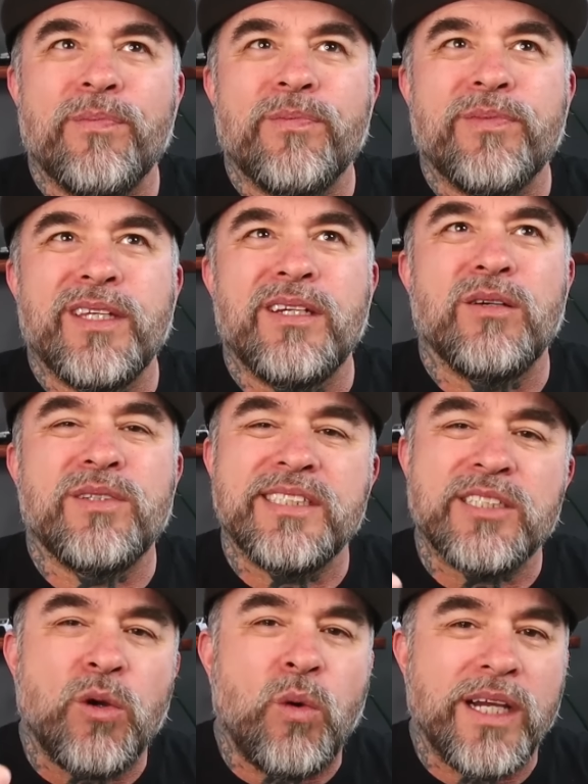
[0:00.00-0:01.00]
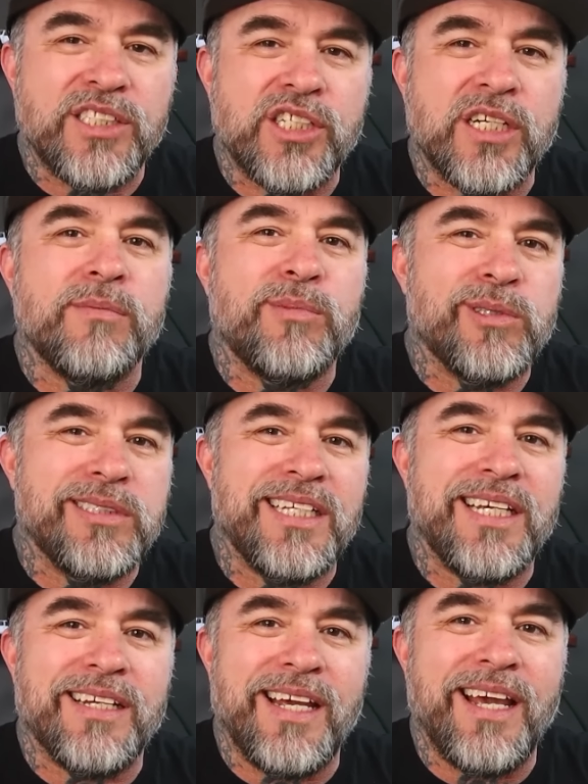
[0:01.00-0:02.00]
this questionable
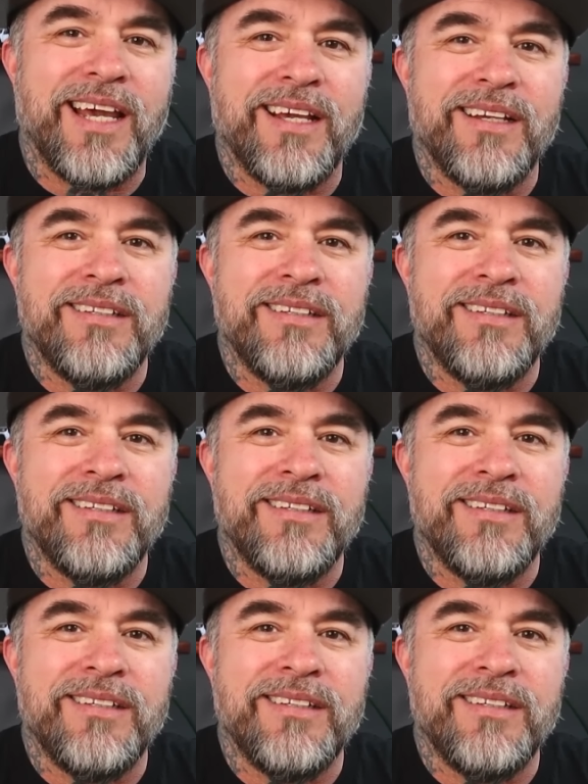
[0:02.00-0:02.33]
DNA,